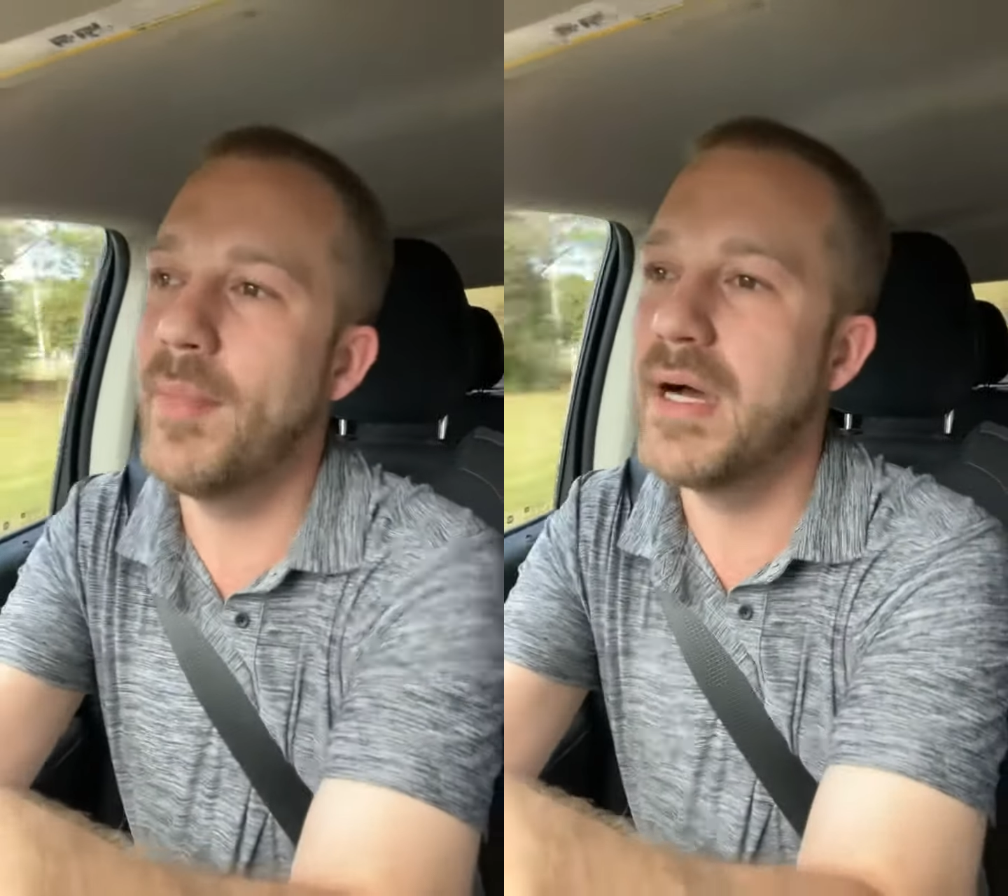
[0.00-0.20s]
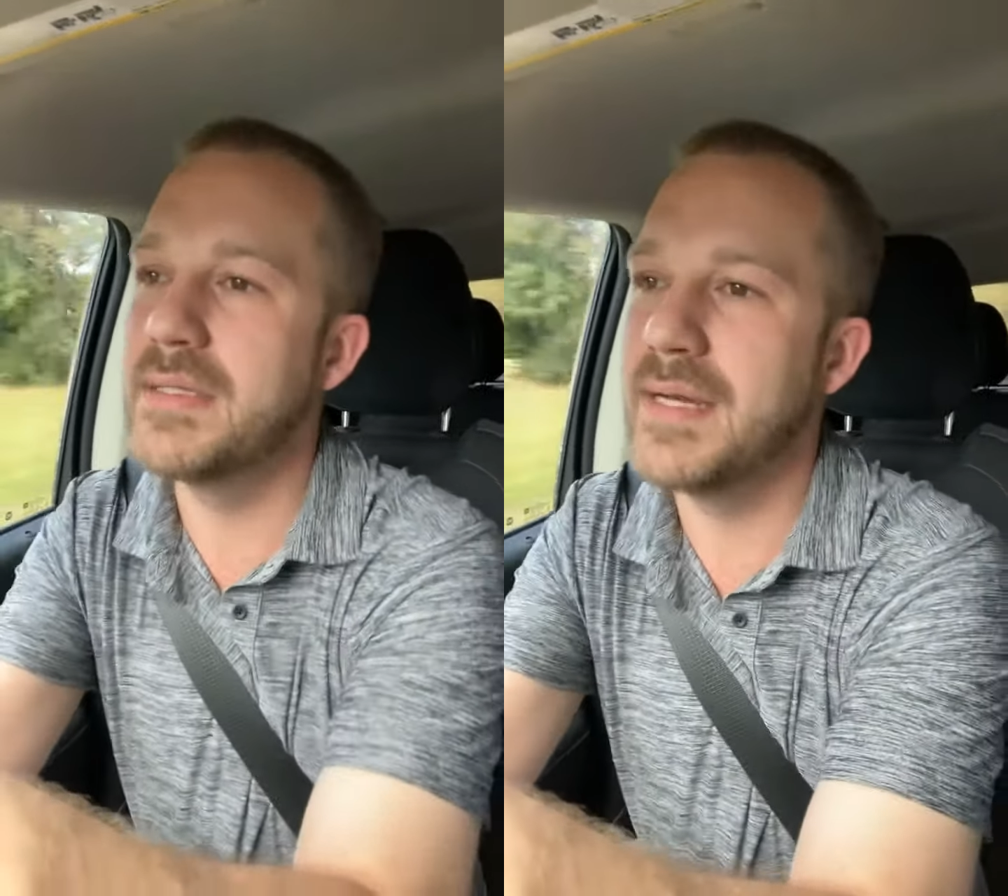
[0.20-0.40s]

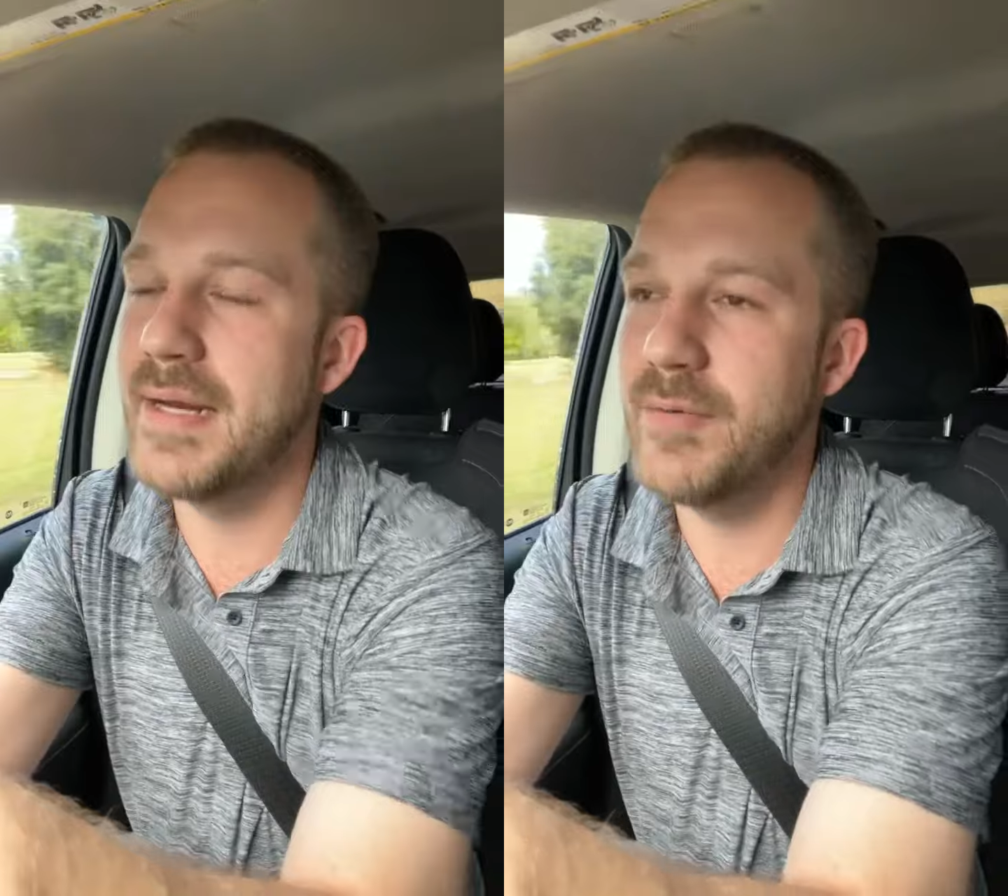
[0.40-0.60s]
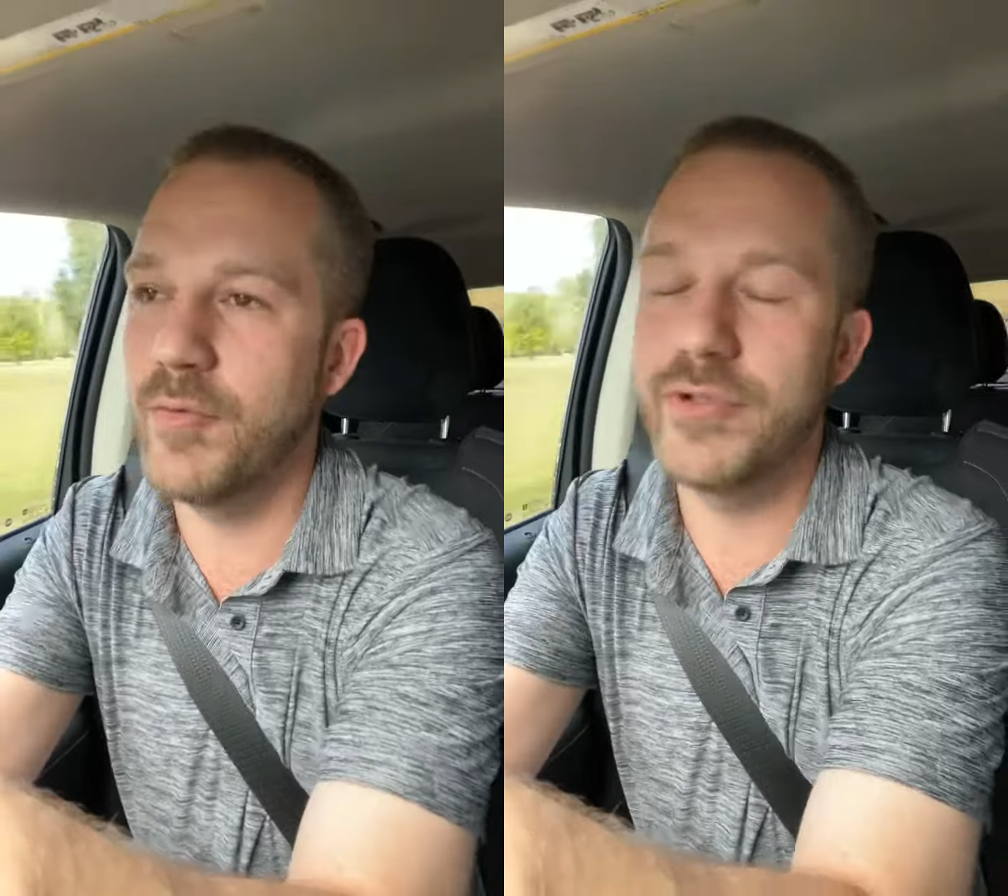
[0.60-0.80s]
box and I
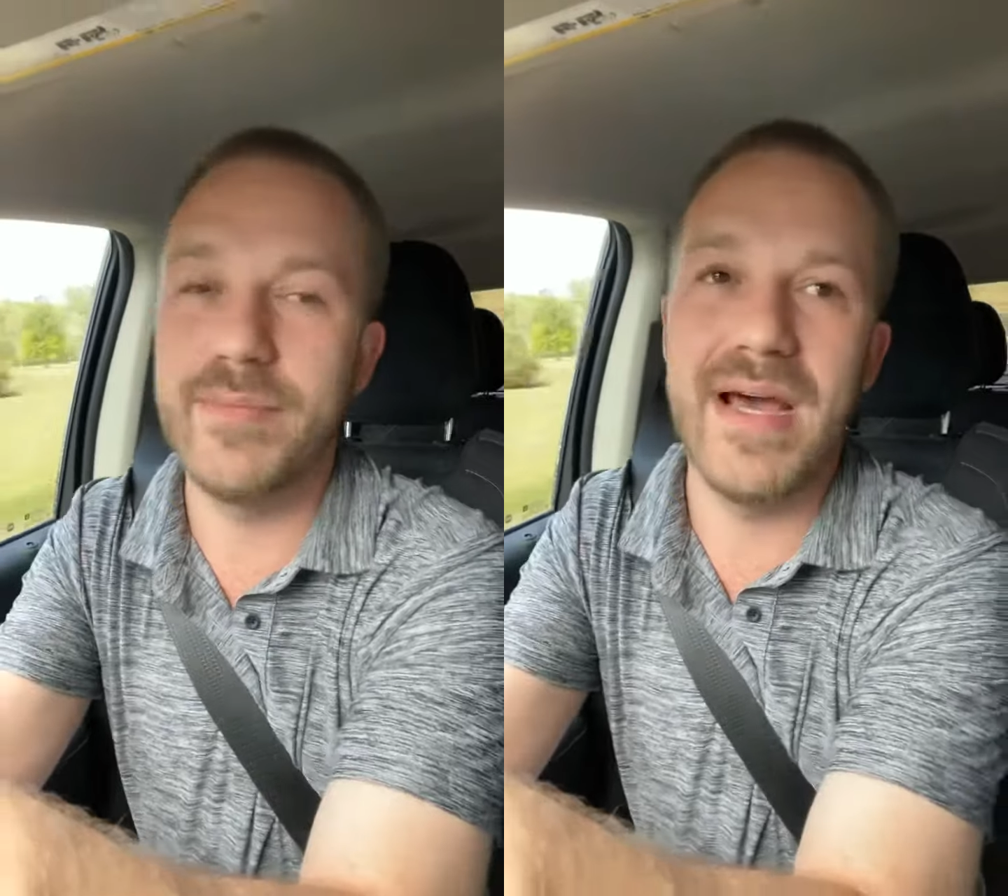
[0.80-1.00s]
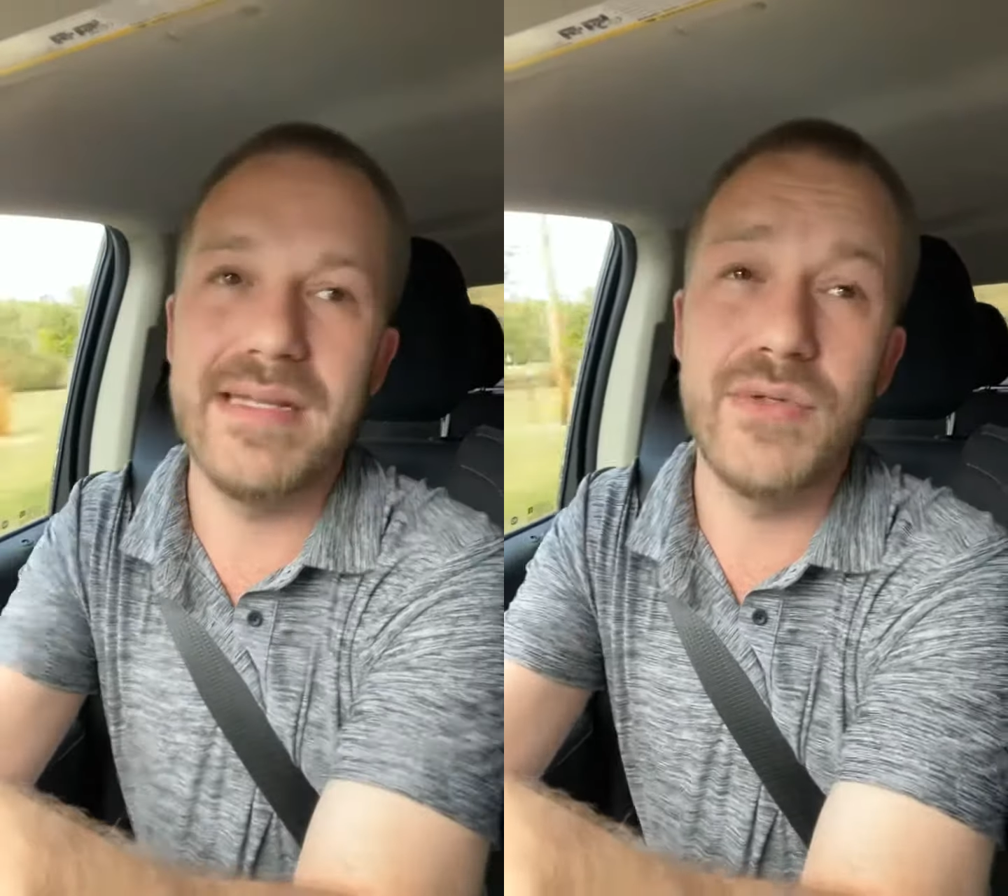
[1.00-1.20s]
didn't want
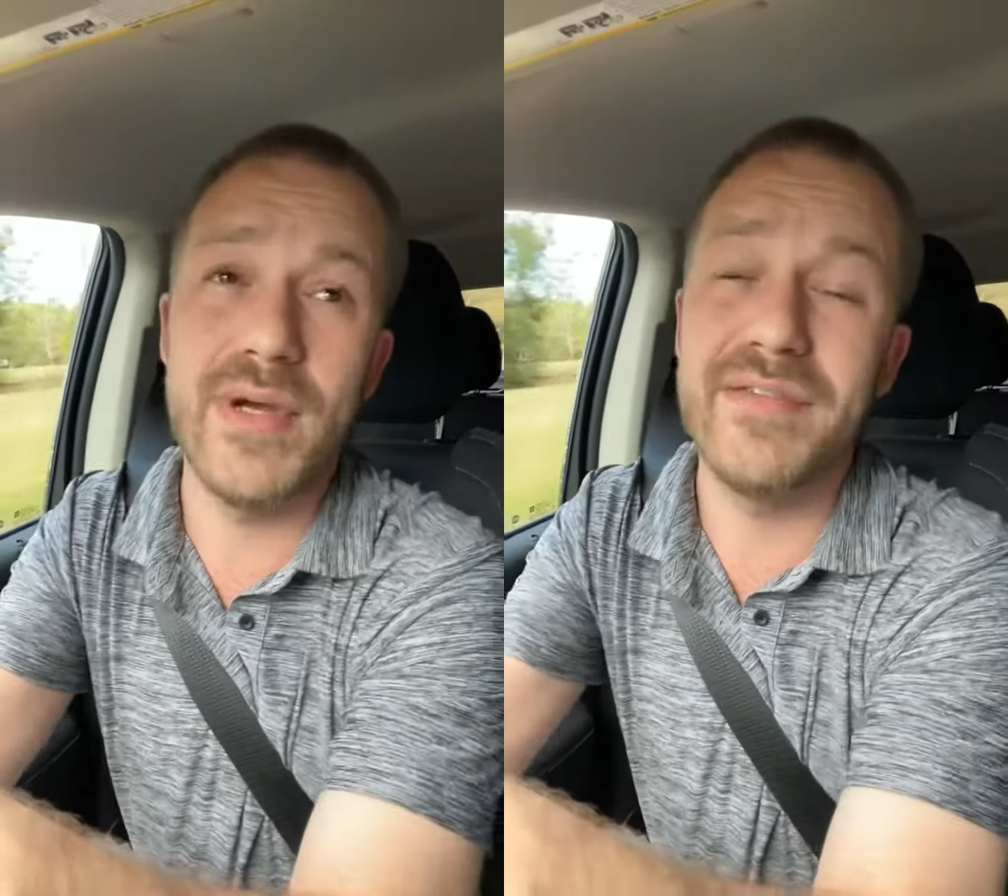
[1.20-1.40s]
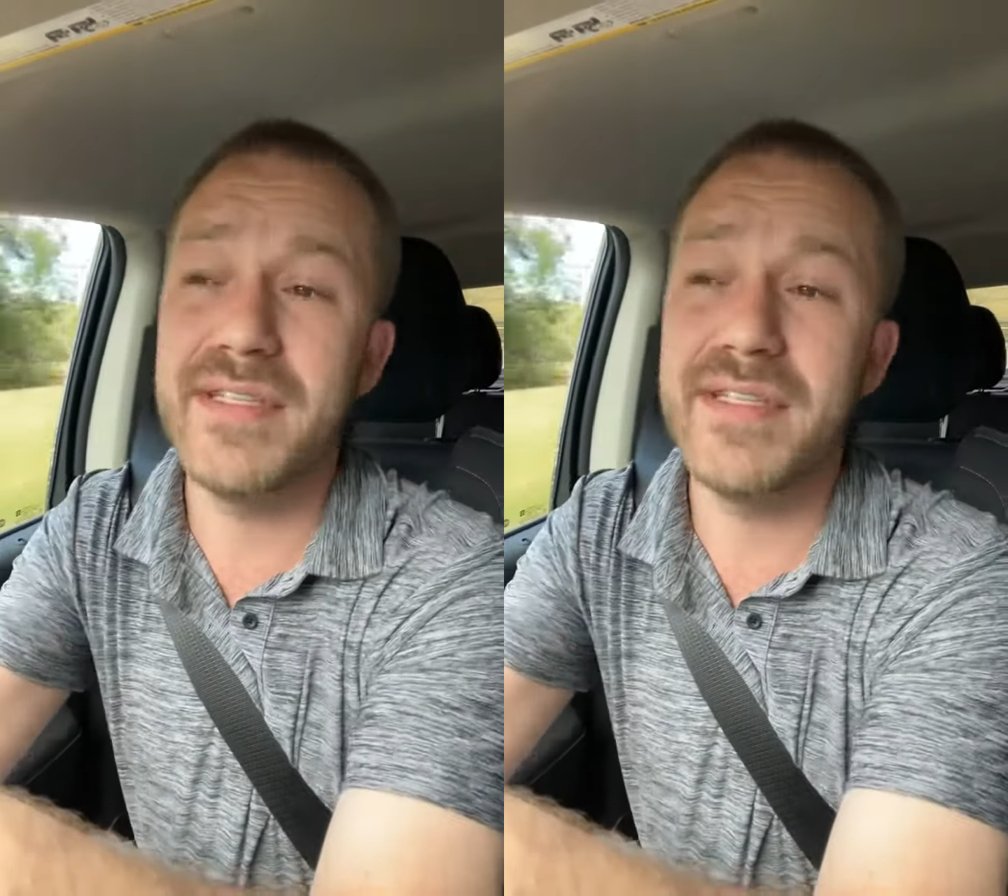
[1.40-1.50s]
somebody to have